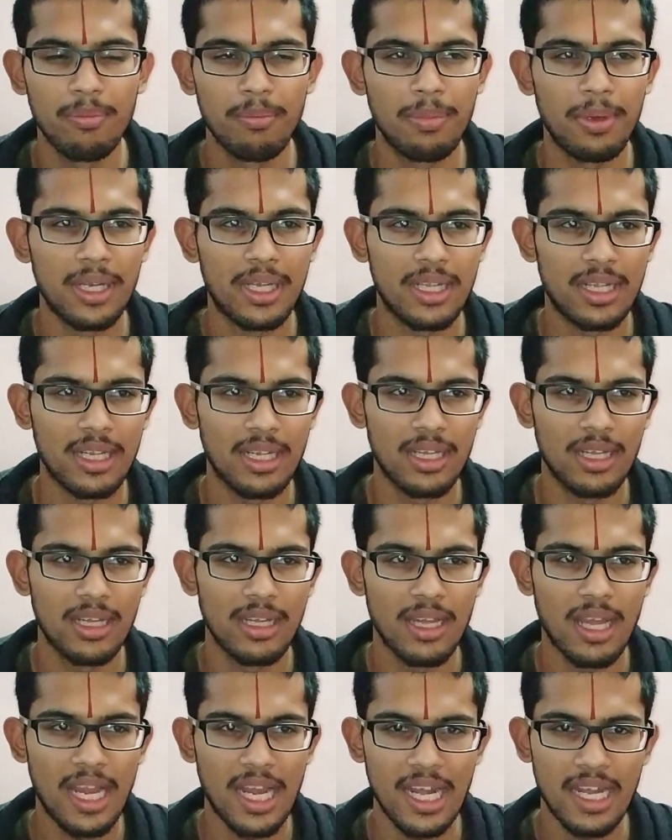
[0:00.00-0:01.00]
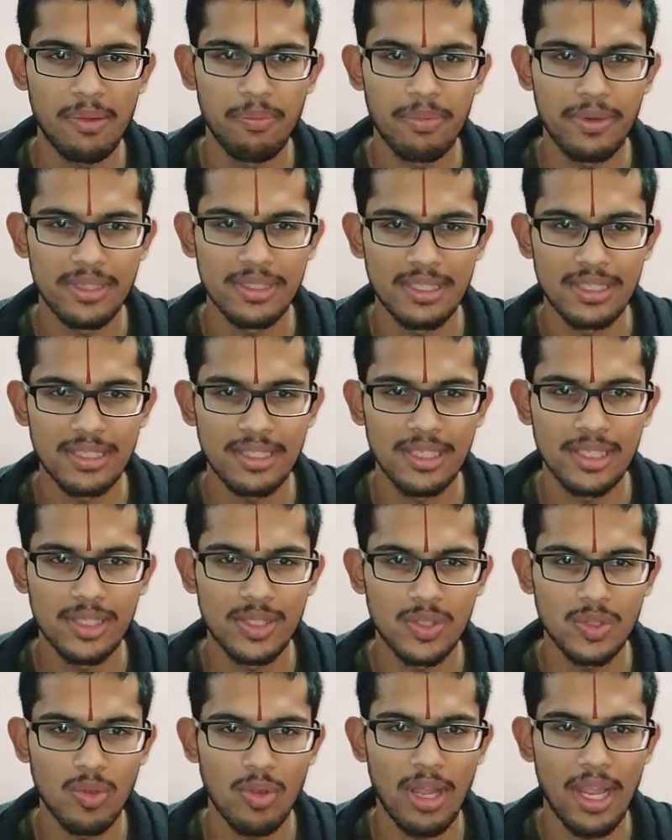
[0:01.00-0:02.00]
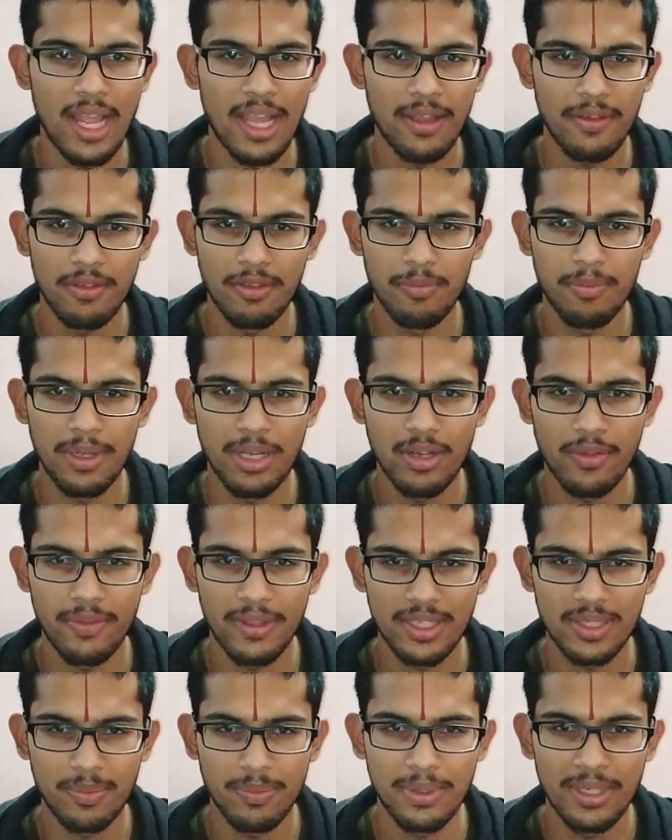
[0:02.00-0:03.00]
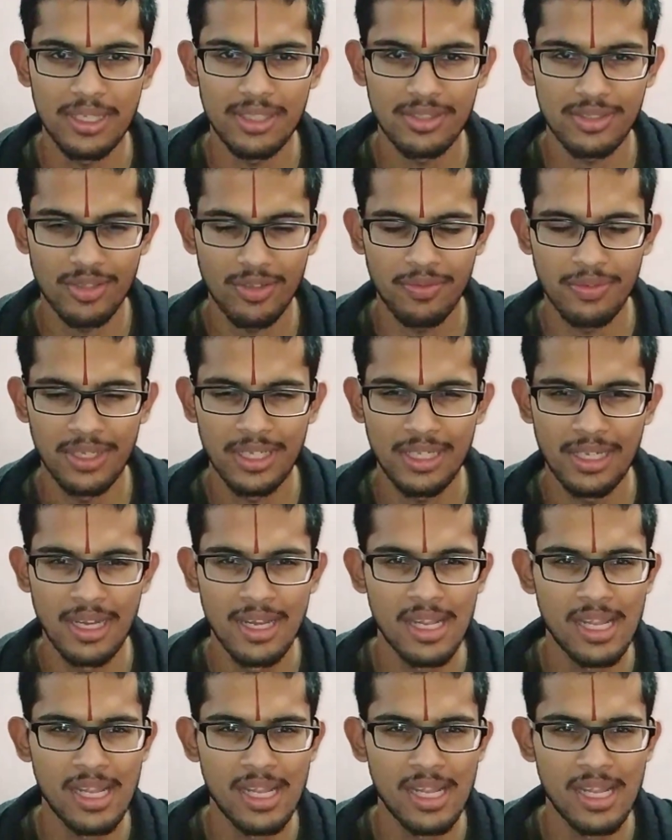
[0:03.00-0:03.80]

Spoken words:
but I had presented, so I have a bit of experience of it,